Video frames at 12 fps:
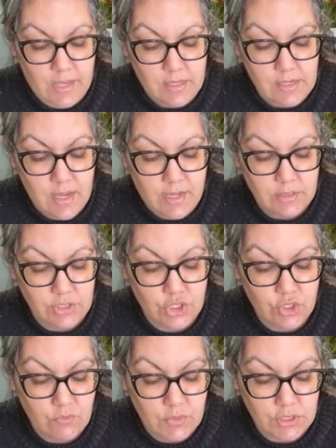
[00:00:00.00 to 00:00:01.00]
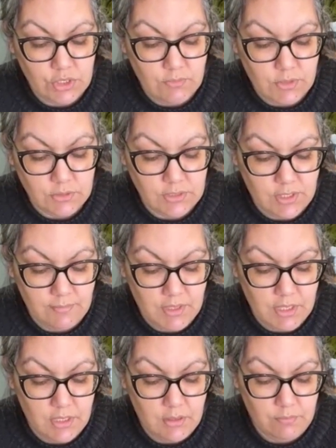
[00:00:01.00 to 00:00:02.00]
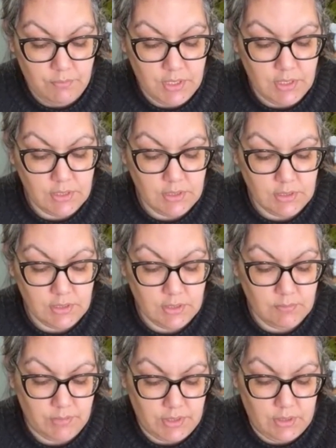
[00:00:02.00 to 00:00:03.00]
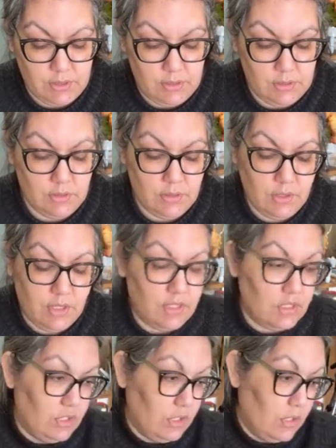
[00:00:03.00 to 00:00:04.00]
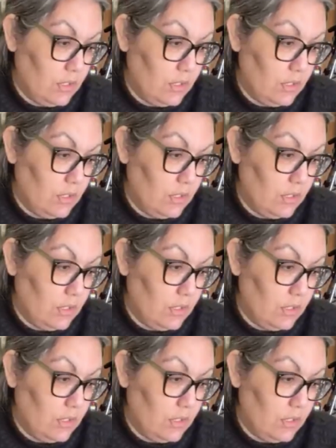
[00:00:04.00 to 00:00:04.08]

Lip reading: I didn't add too much multimedia pieces, but you guys